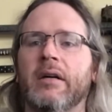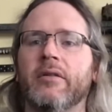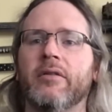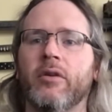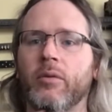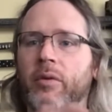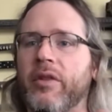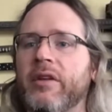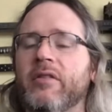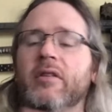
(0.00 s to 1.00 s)
So
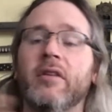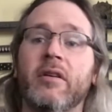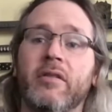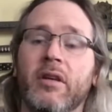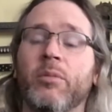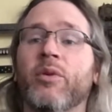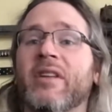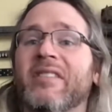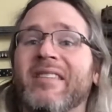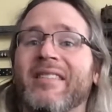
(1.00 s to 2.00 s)
this is a saber
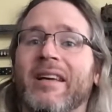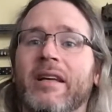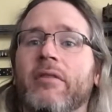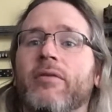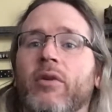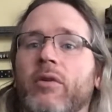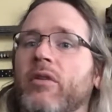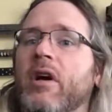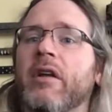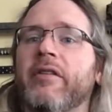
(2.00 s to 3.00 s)
that's designed for those
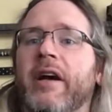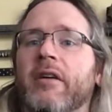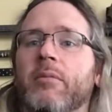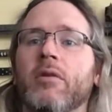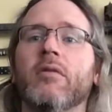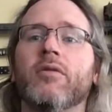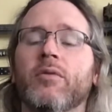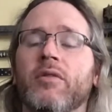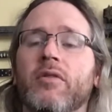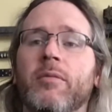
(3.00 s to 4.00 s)
contact moves,
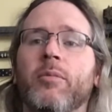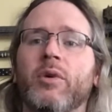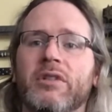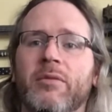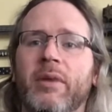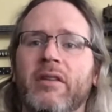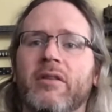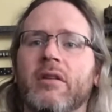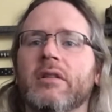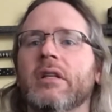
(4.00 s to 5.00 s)
which is
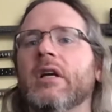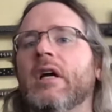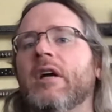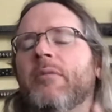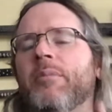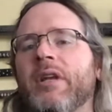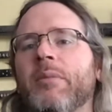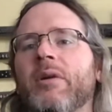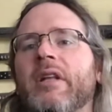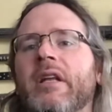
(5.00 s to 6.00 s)
basically
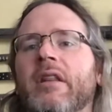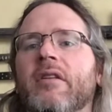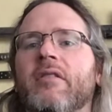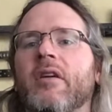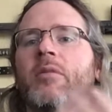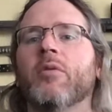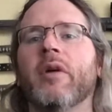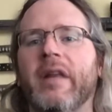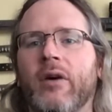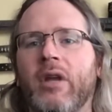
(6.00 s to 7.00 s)
manipulating the saber
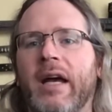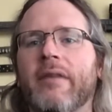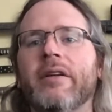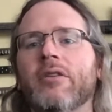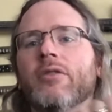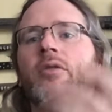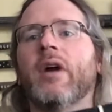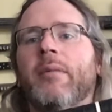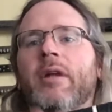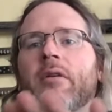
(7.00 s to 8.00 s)
without having to
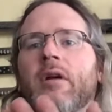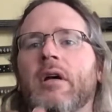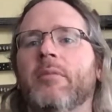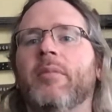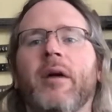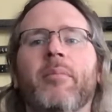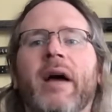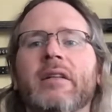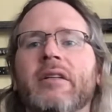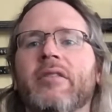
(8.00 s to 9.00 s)
grab it by
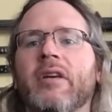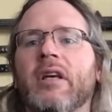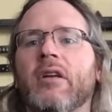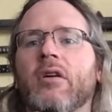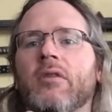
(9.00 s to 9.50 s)
balancing it